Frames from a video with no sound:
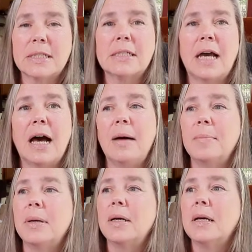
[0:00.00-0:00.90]

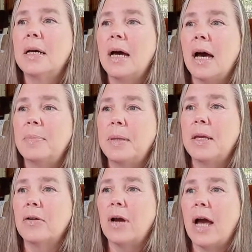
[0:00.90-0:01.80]
top, up
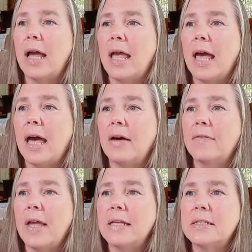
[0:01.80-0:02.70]
here, I
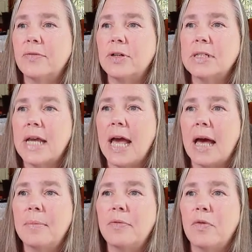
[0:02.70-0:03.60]
have a different
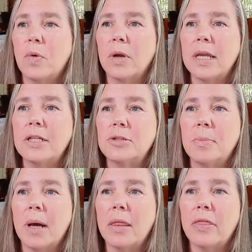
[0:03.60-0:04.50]
tab for each
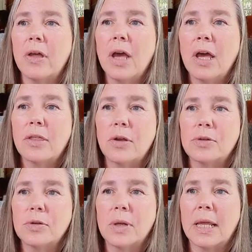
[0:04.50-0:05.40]
month.
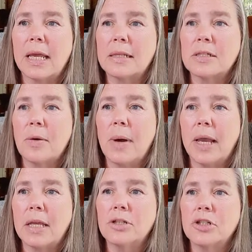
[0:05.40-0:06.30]
Those are linked so I
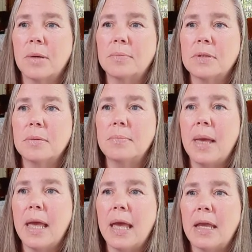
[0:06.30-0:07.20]
can jump to
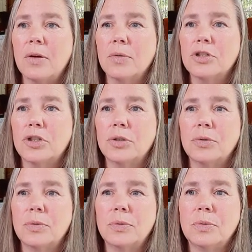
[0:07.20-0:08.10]
May or
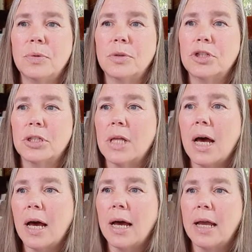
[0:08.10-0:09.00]
June or
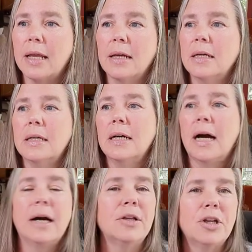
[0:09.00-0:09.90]
July,
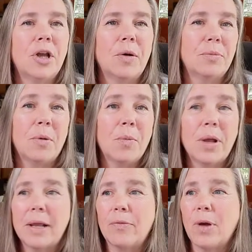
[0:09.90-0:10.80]
you know,
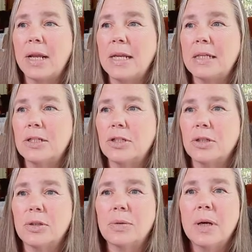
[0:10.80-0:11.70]
whatever I need to
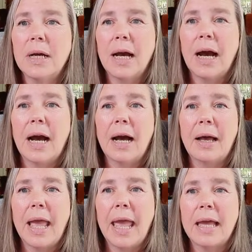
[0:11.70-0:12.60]
do.
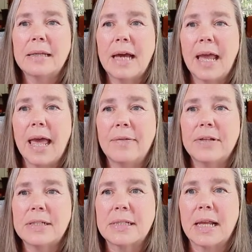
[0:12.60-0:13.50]
And I have
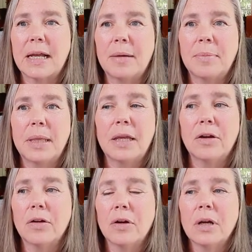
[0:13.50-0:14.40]
it set up
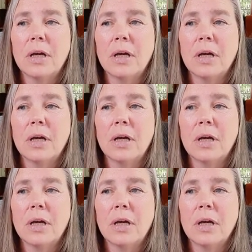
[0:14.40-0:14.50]
here